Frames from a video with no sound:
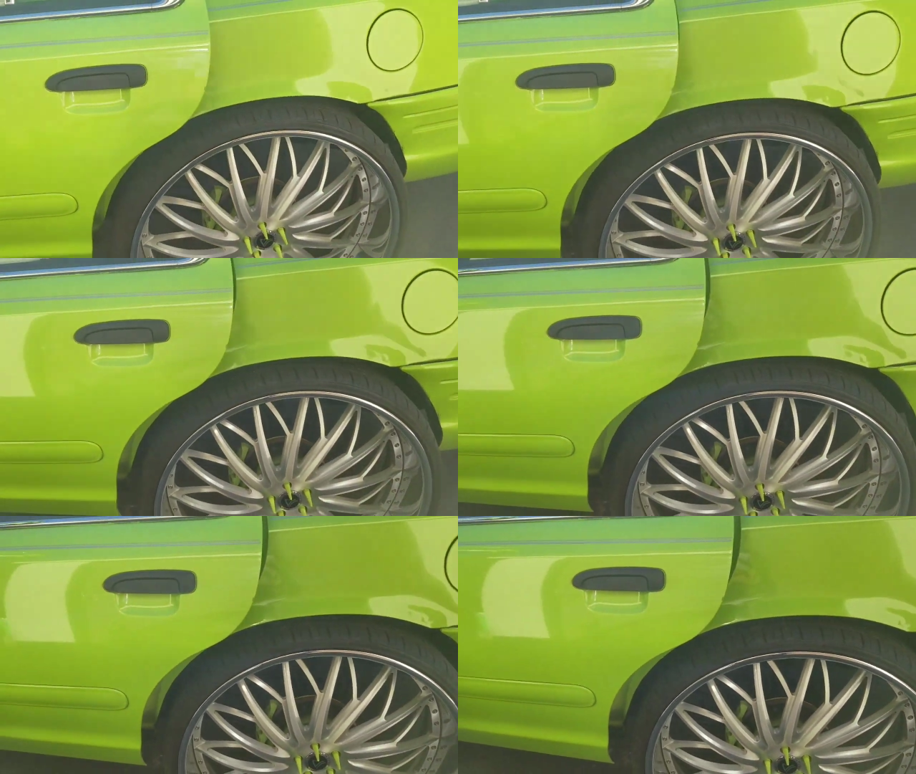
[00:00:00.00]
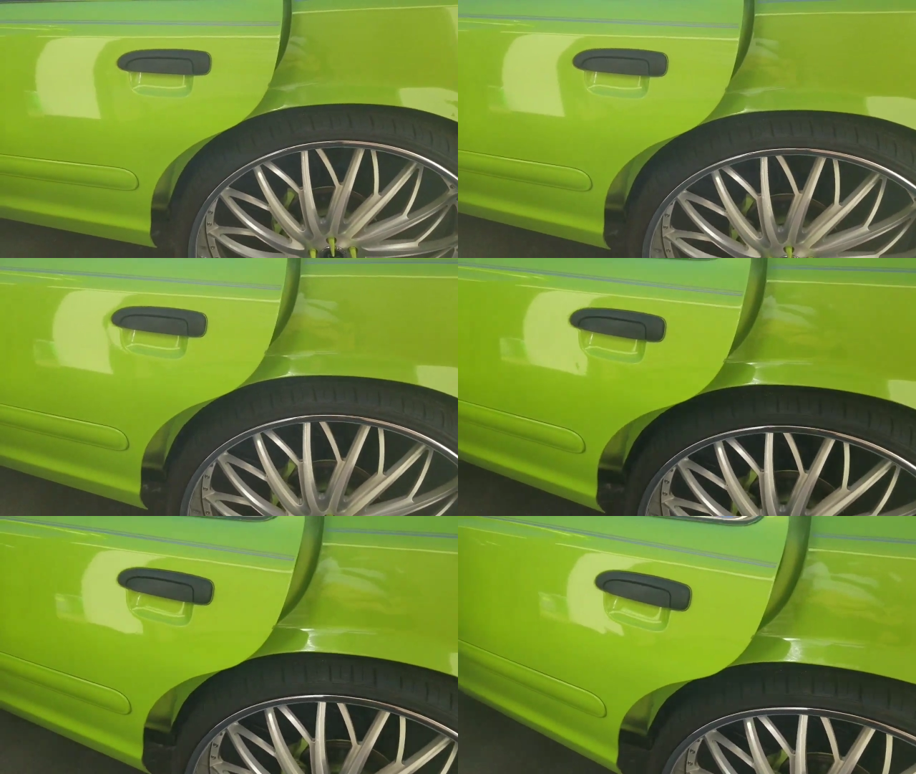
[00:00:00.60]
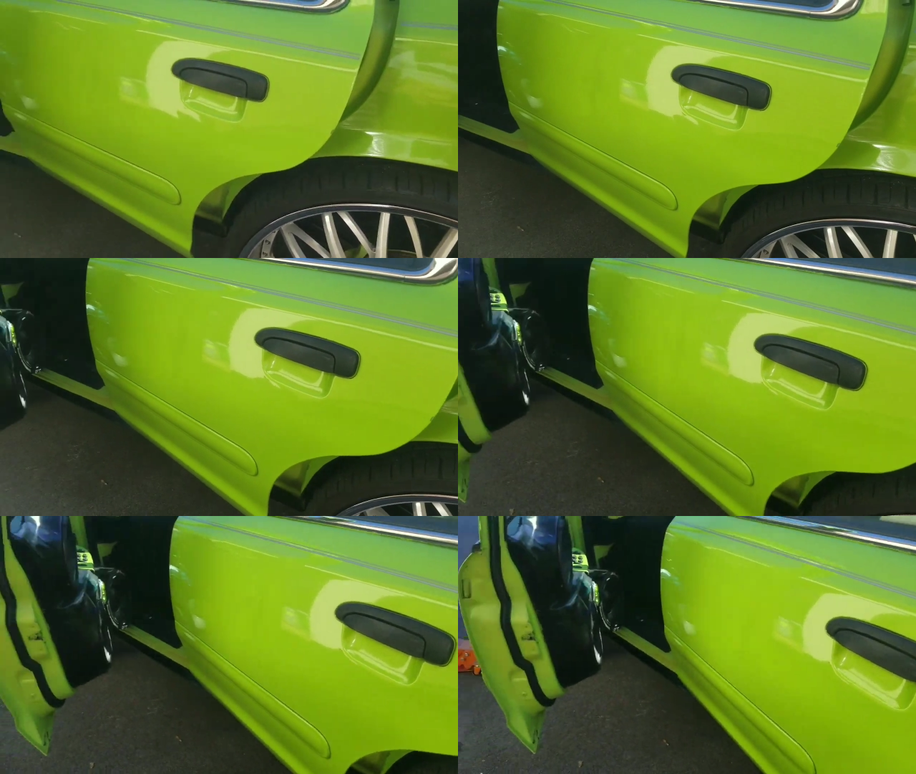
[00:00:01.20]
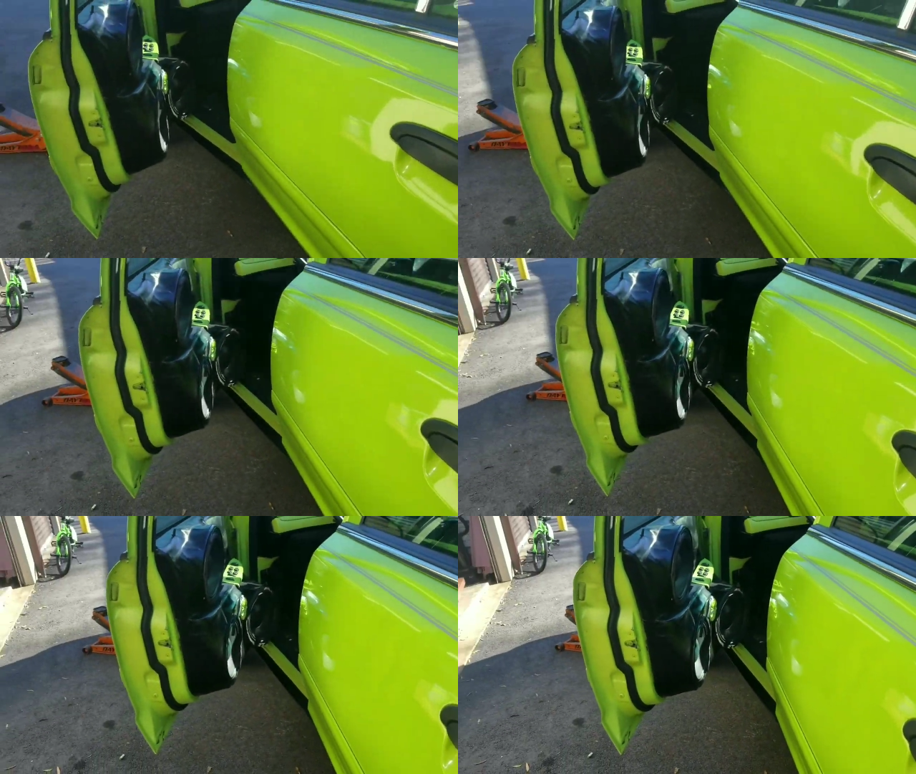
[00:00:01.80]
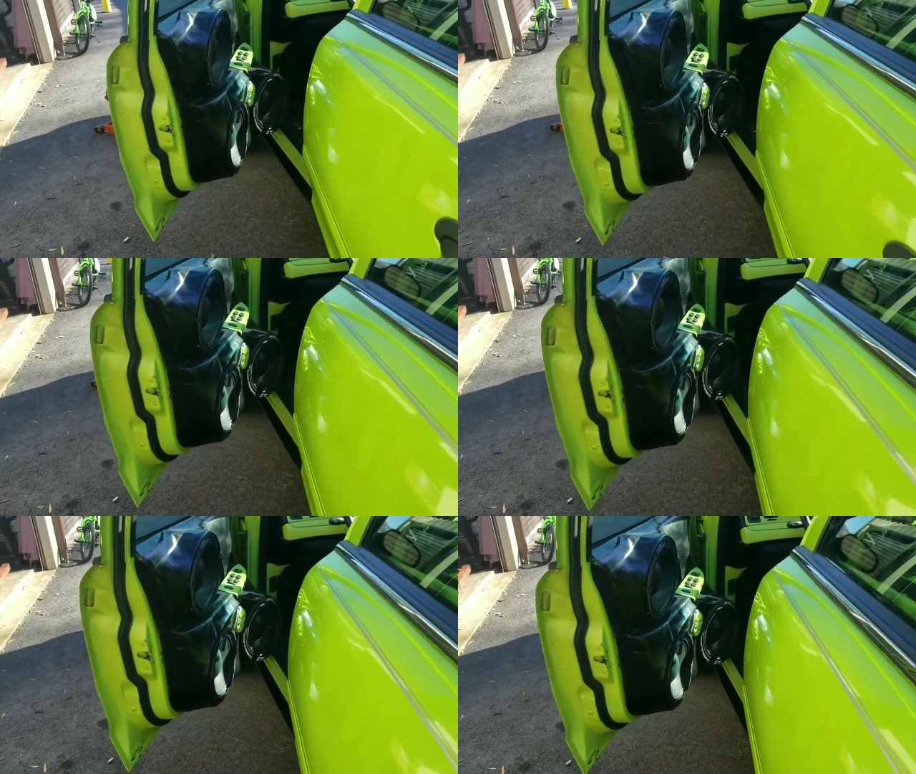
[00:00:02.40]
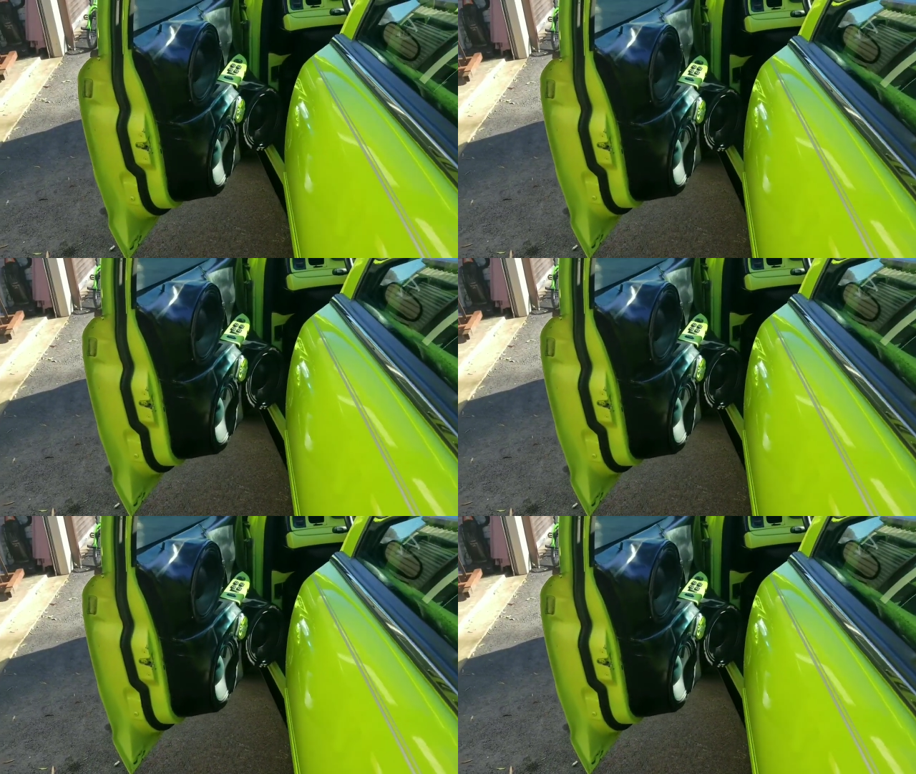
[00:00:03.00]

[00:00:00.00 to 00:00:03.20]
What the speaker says: (no speaker visible)